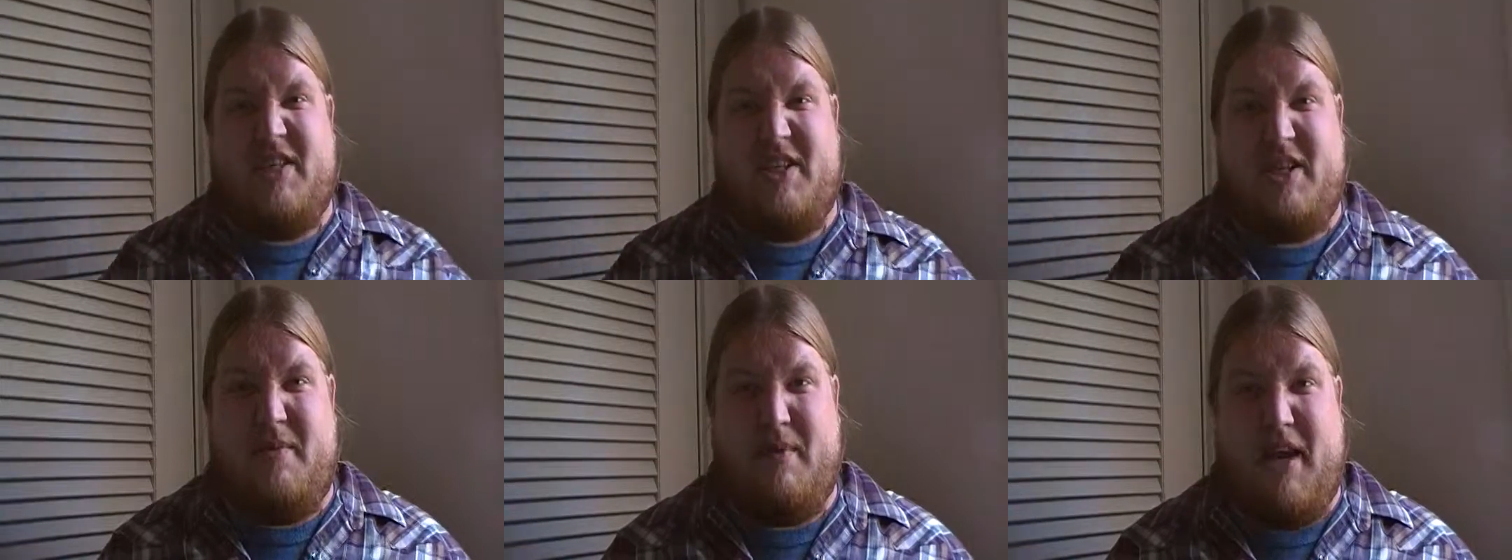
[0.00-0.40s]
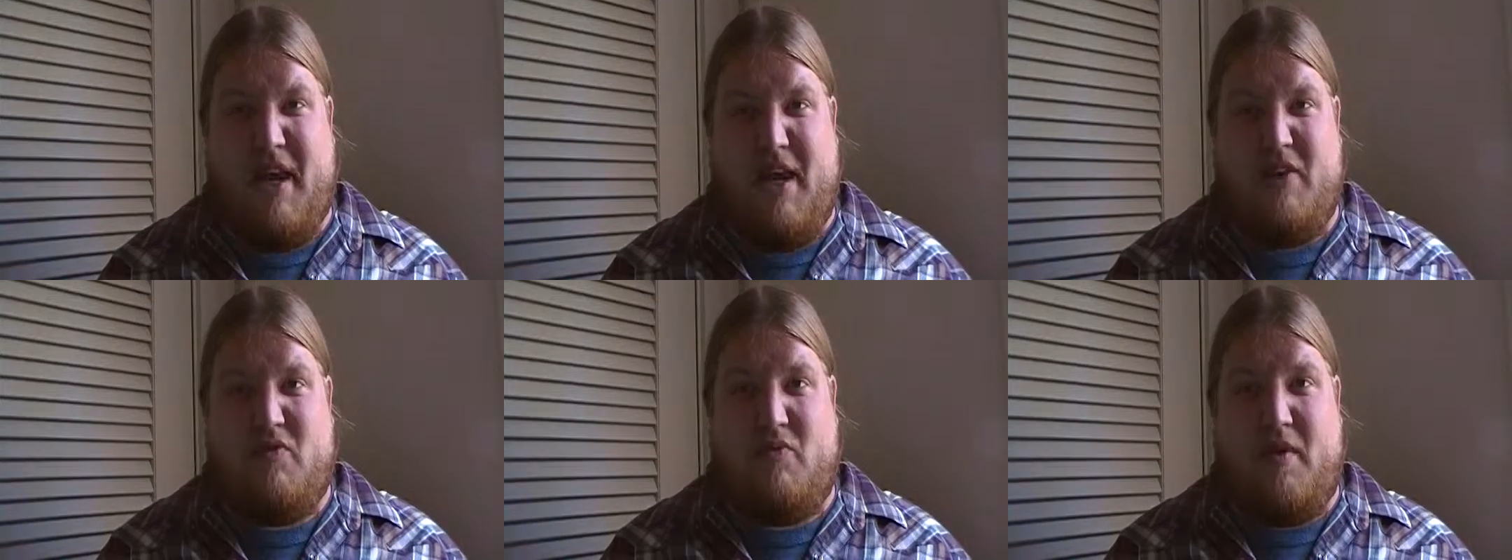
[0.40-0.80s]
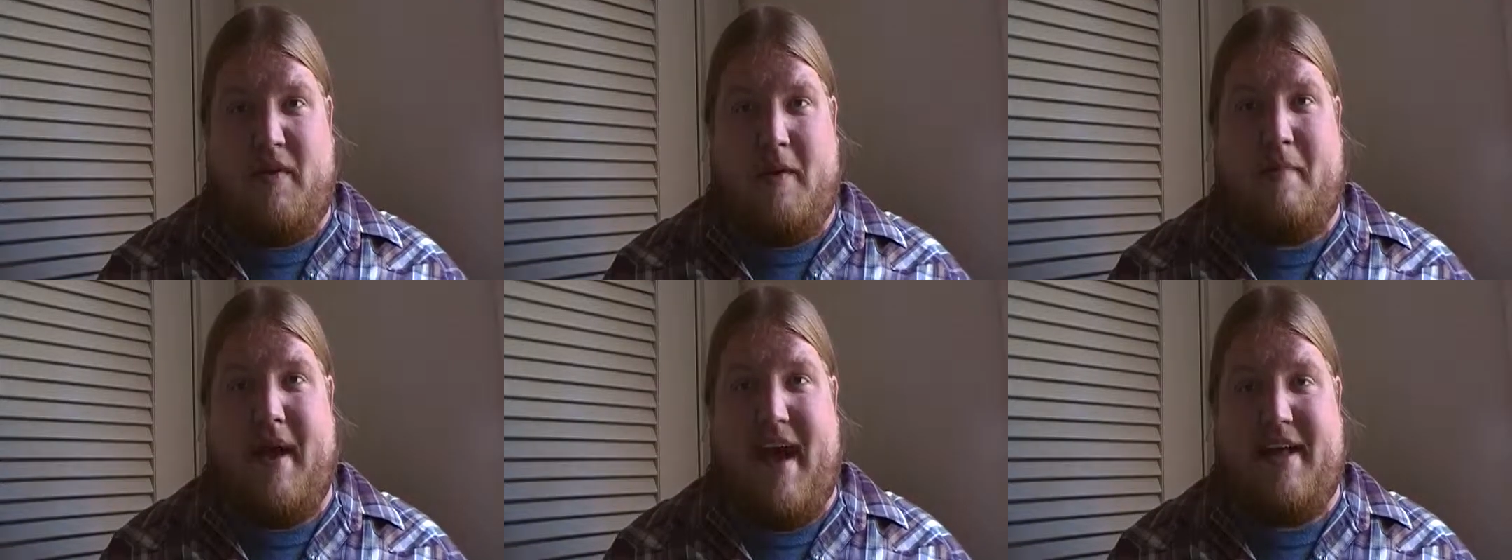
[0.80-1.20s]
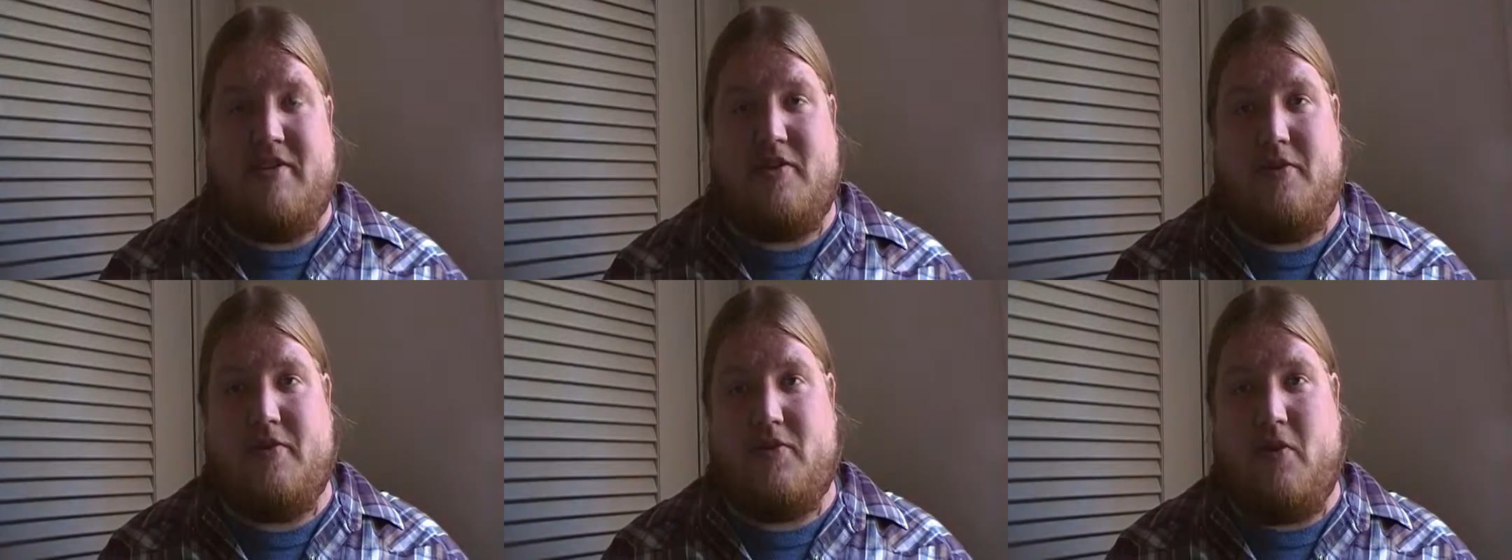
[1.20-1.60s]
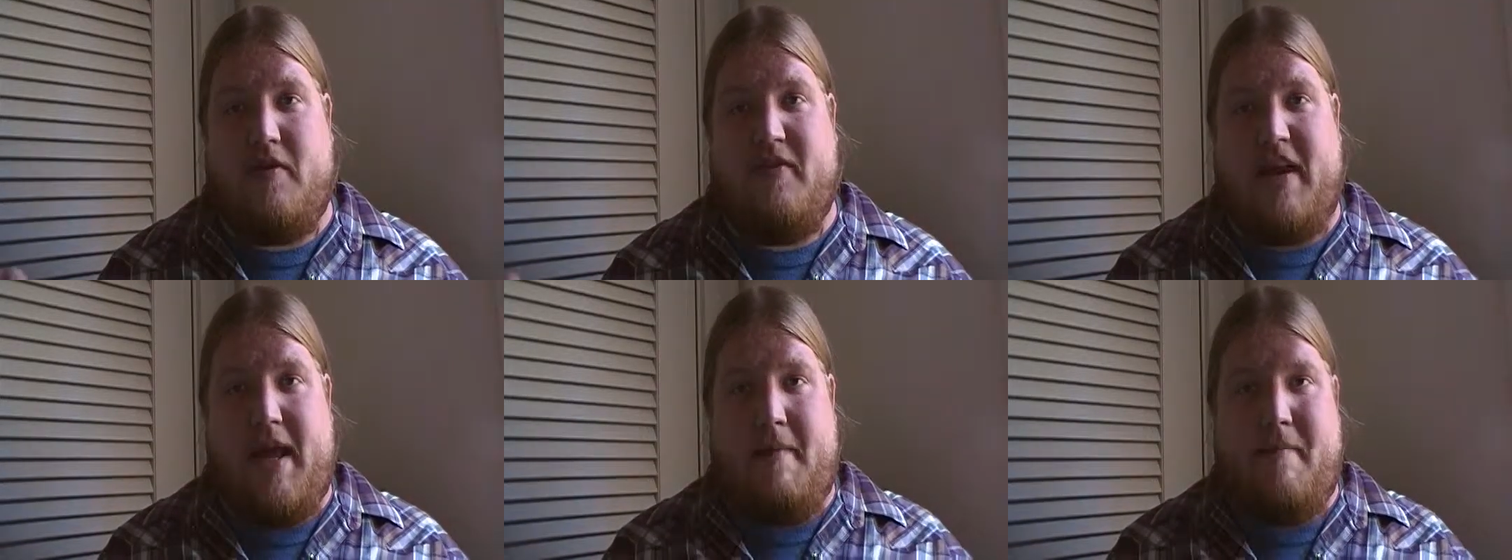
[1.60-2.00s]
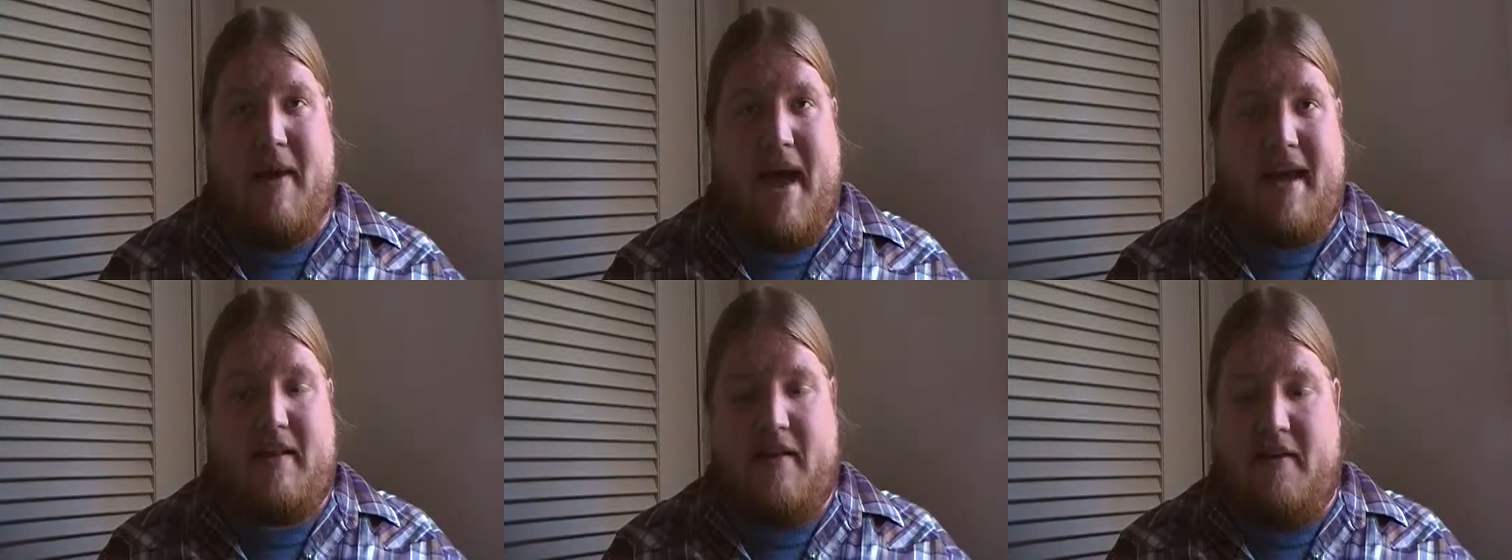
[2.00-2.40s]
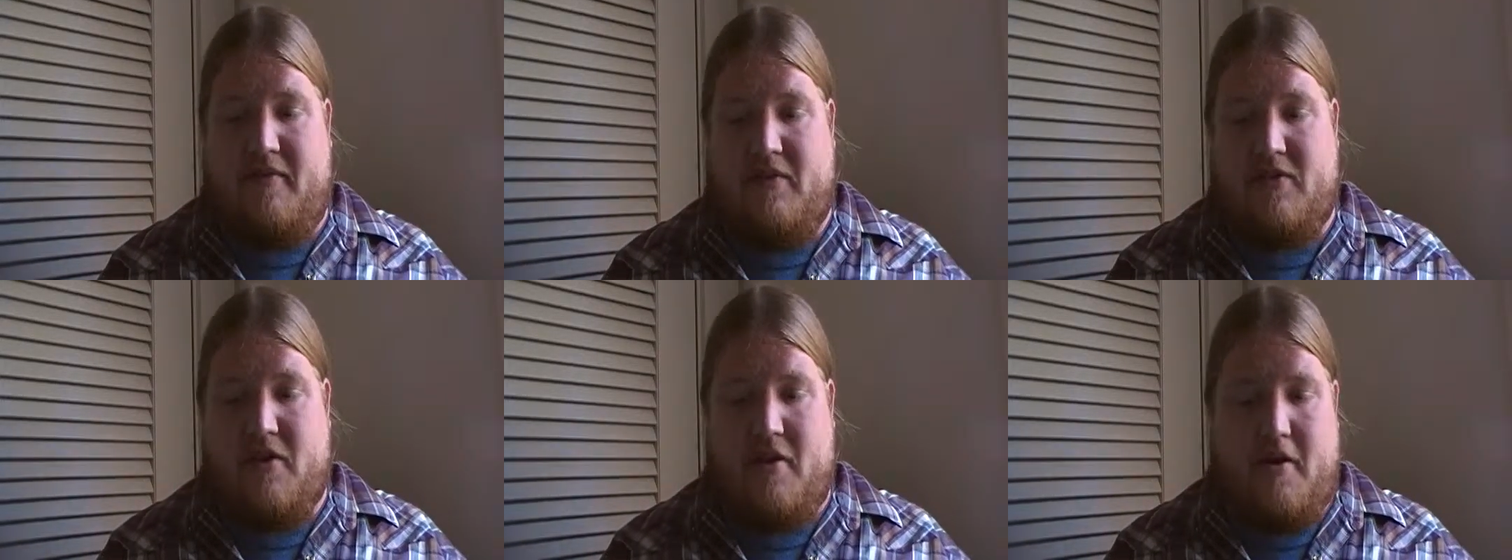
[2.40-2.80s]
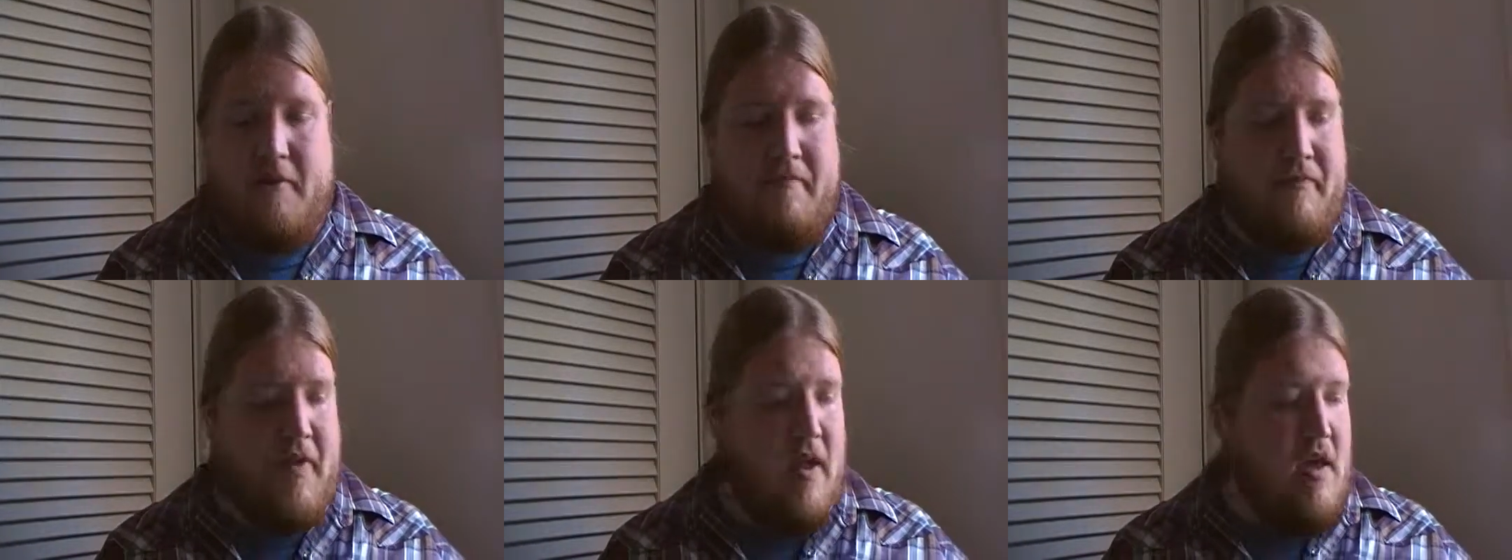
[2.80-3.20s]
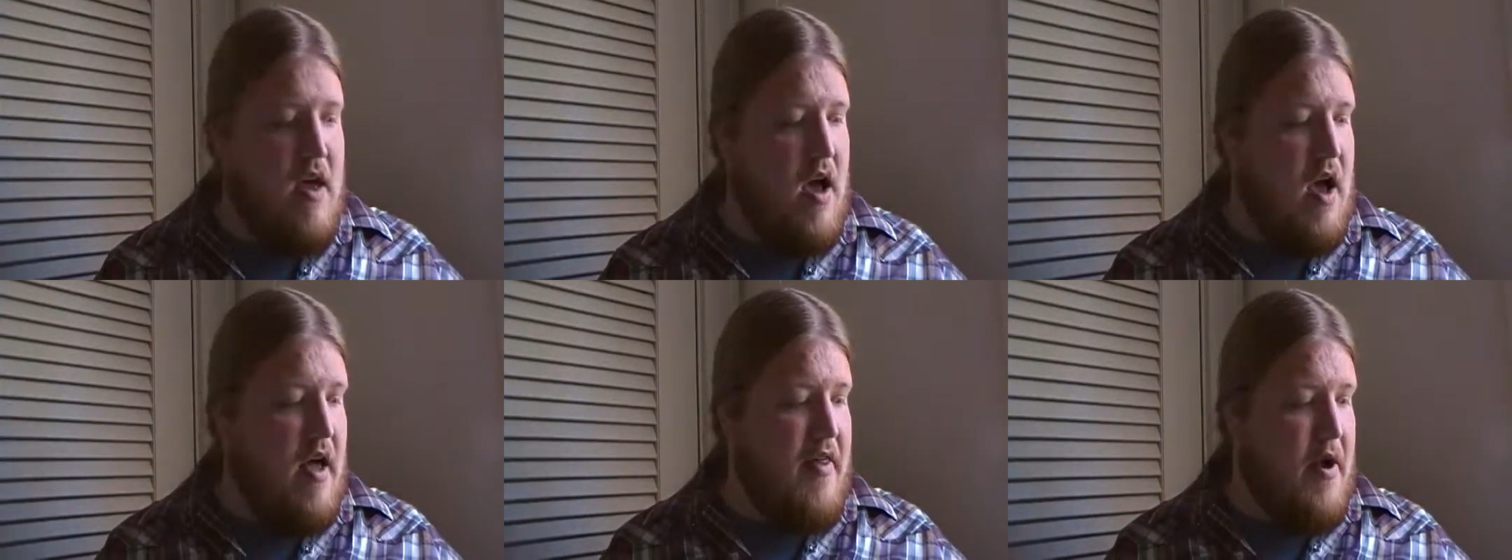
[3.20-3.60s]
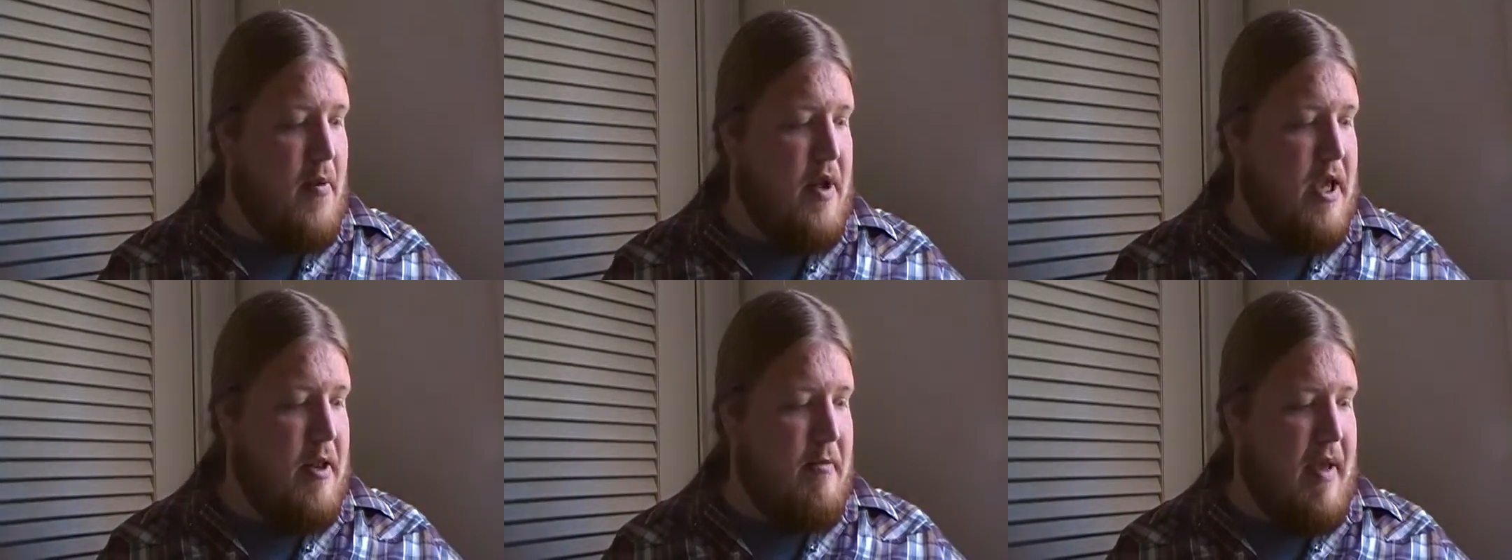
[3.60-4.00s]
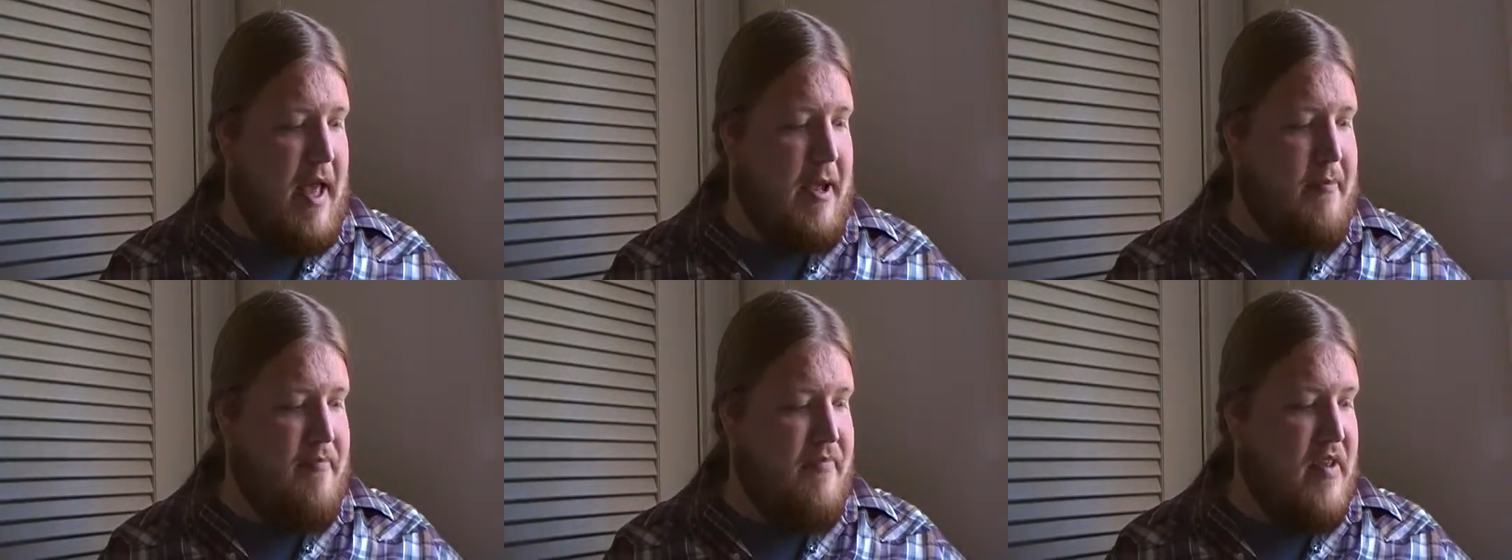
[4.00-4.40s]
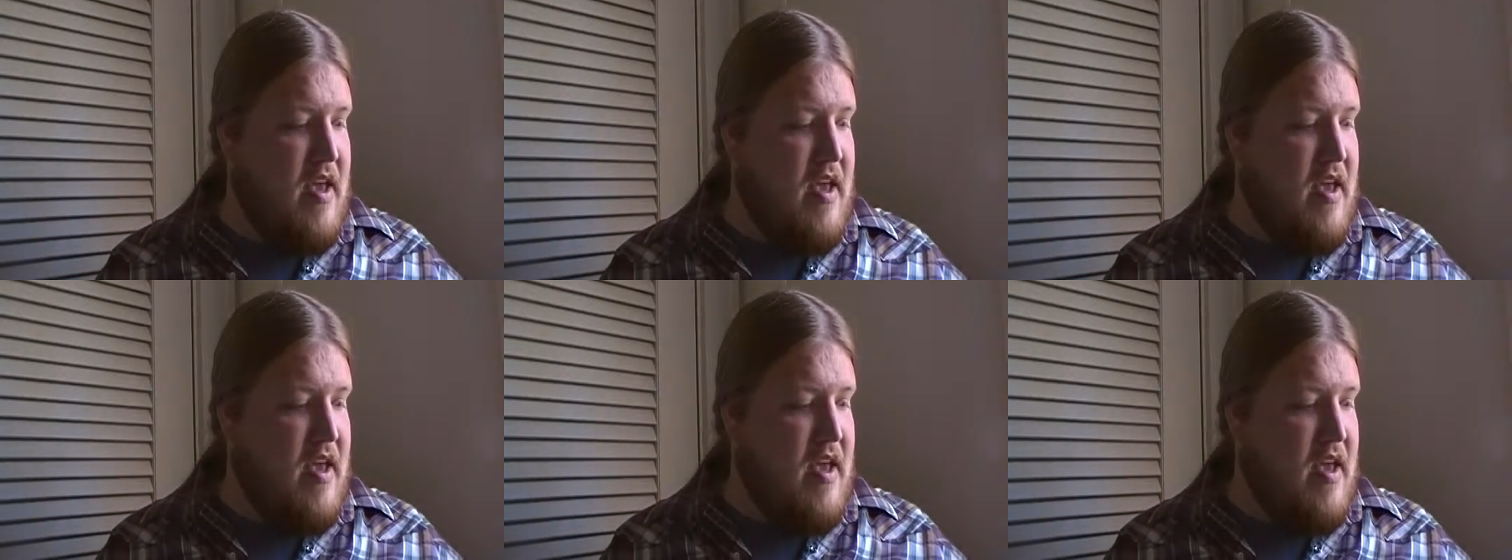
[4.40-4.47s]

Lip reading: hegemony is really bad. So it's sort of an impact level turn that we can make.